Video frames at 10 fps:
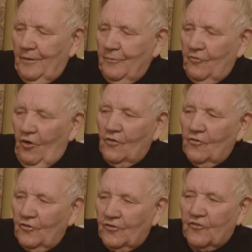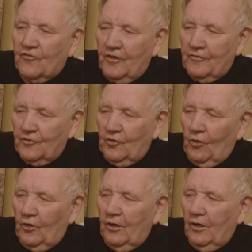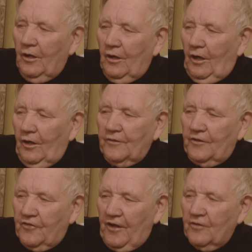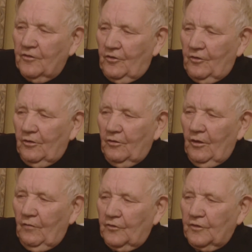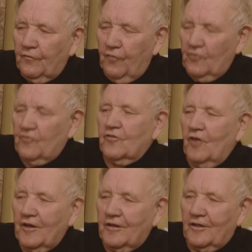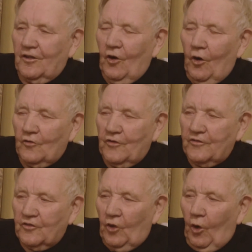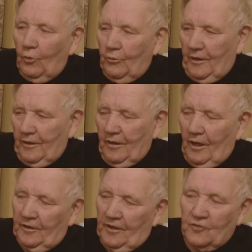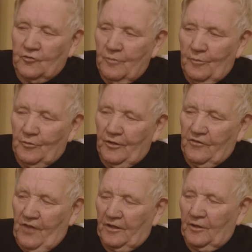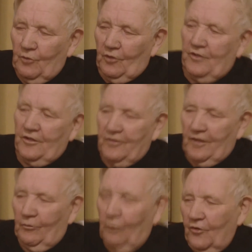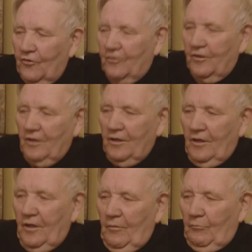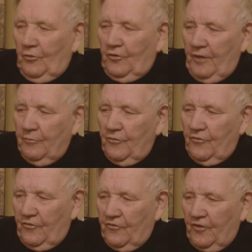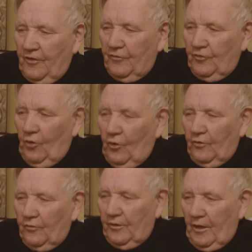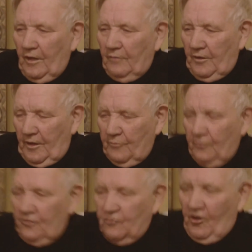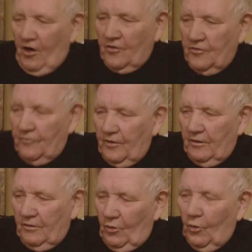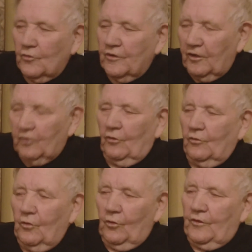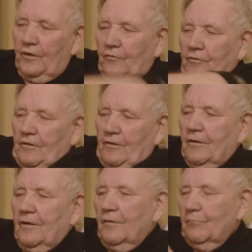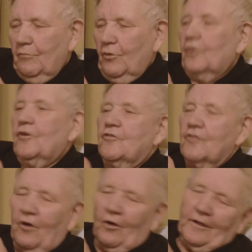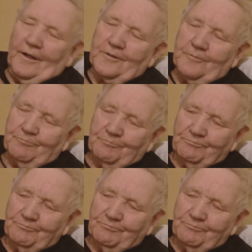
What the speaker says: He was also the stevedore on the tender for the first liner they called into Galway. I can't remember exactly what year that was, but he was the stevedore, and he was in charge of the loading and unloading of the luggage and all that.